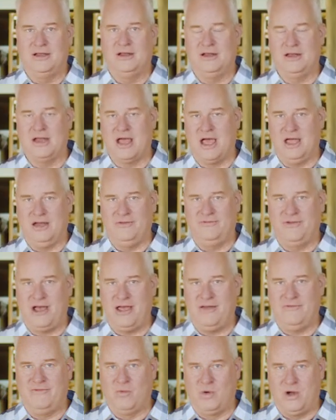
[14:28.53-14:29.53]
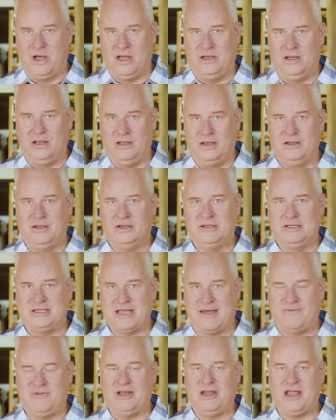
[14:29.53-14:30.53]

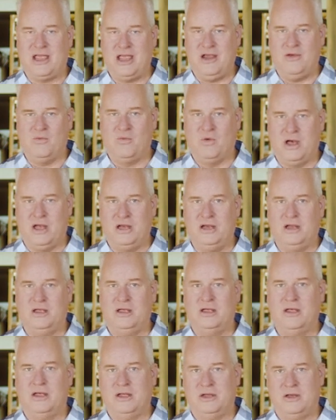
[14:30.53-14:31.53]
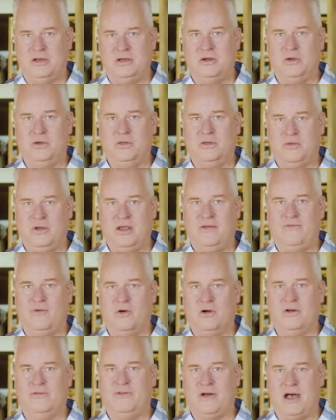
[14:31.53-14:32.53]

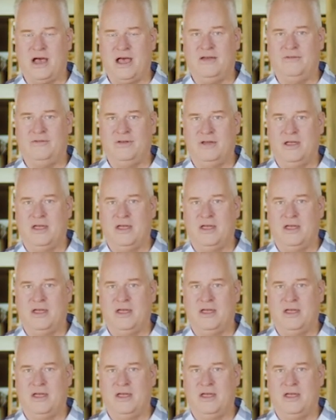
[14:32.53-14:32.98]
951-781-2345